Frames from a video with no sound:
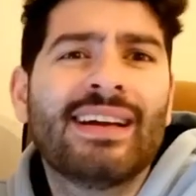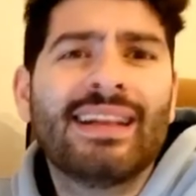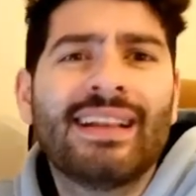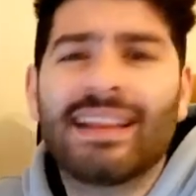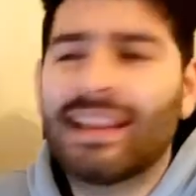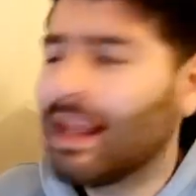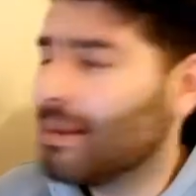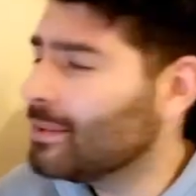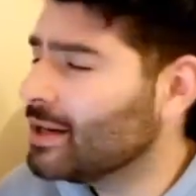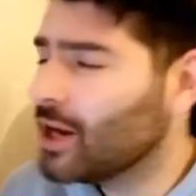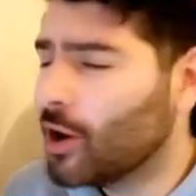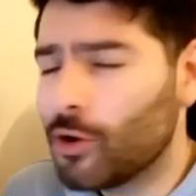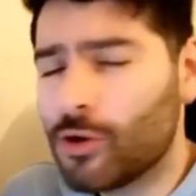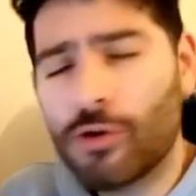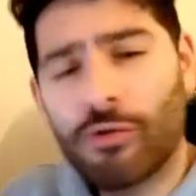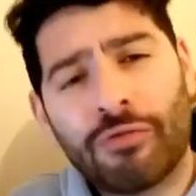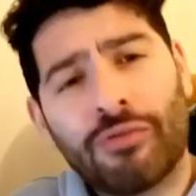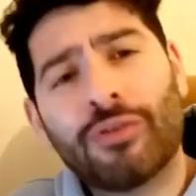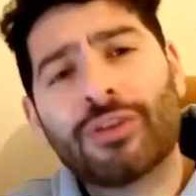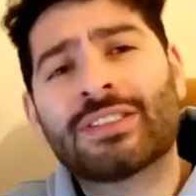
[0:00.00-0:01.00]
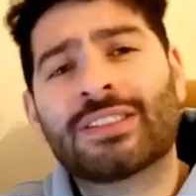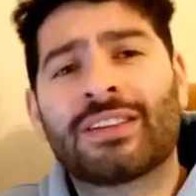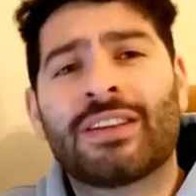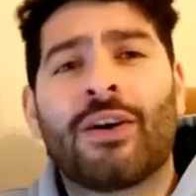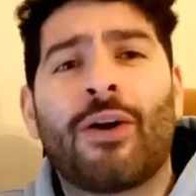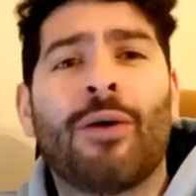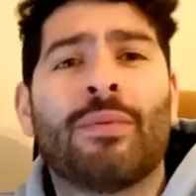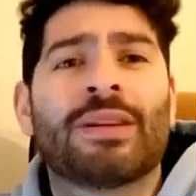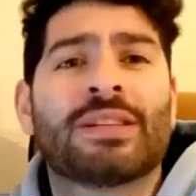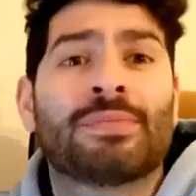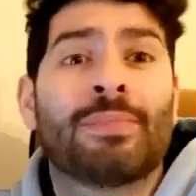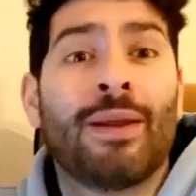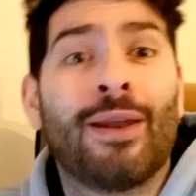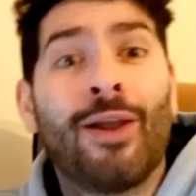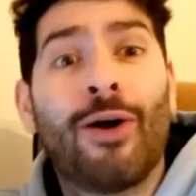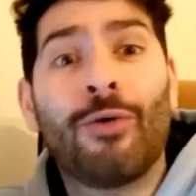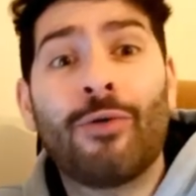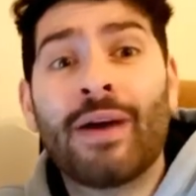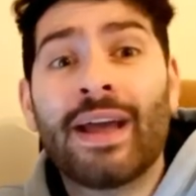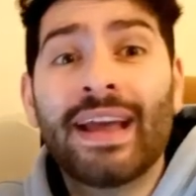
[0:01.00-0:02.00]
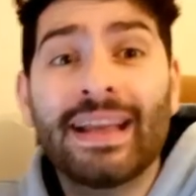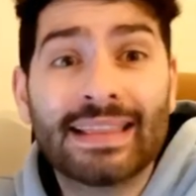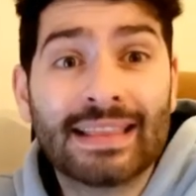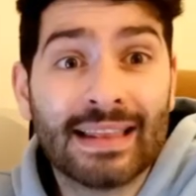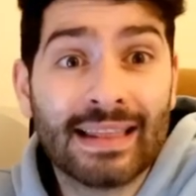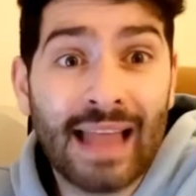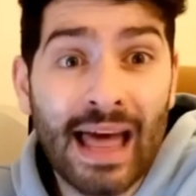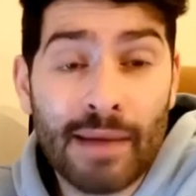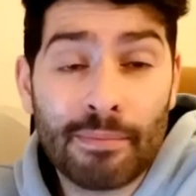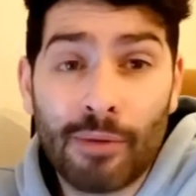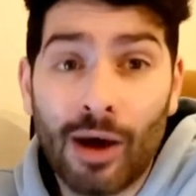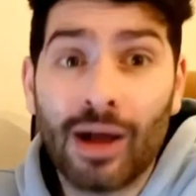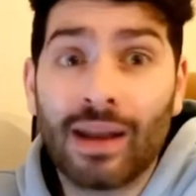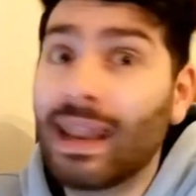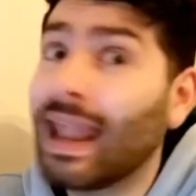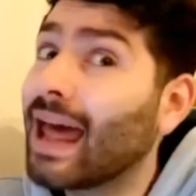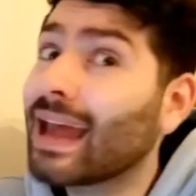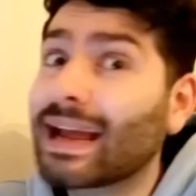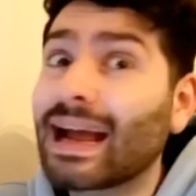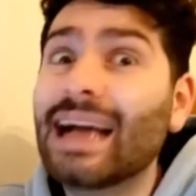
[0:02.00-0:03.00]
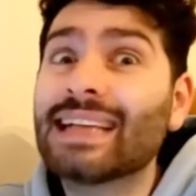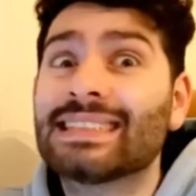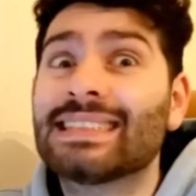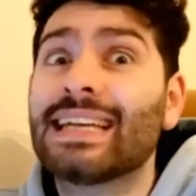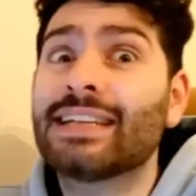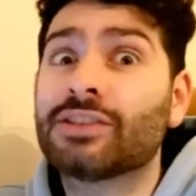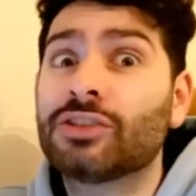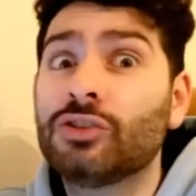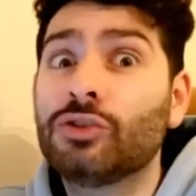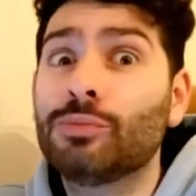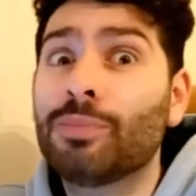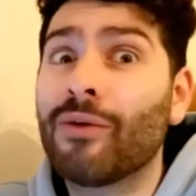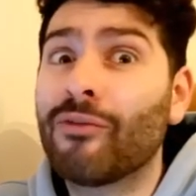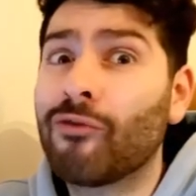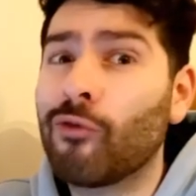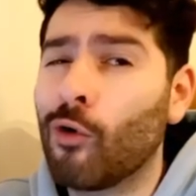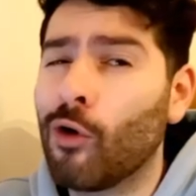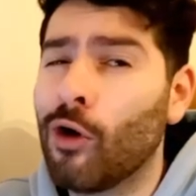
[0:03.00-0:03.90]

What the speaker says: Let me know your thoughts in the comments below. Hit the like button. Like I said to you before,